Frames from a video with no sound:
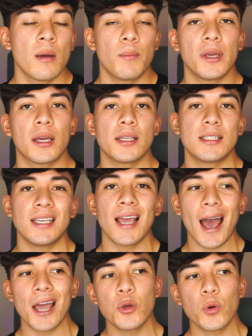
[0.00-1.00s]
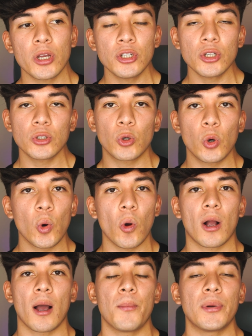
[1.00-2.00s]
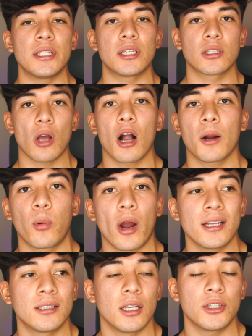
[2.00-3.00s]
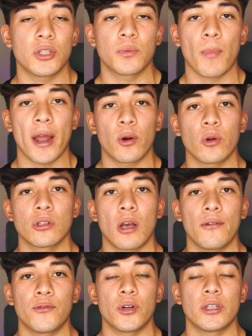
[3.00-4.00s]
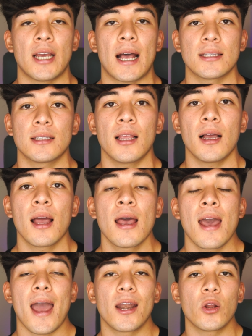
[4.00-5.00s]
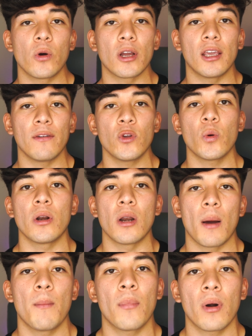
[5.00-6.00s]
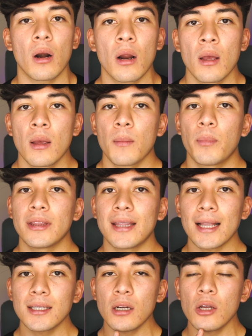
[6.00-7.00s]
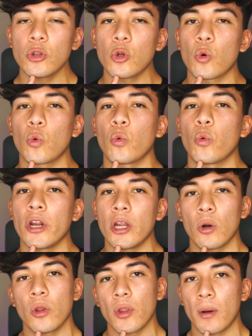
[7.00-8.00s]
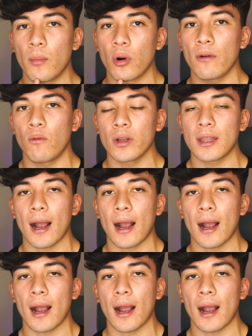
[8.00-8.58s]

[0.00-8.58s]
Because yeah, you can just Google a company's stock price such as Microsoft or Tesla and it will give you a number, but that's not the real number of what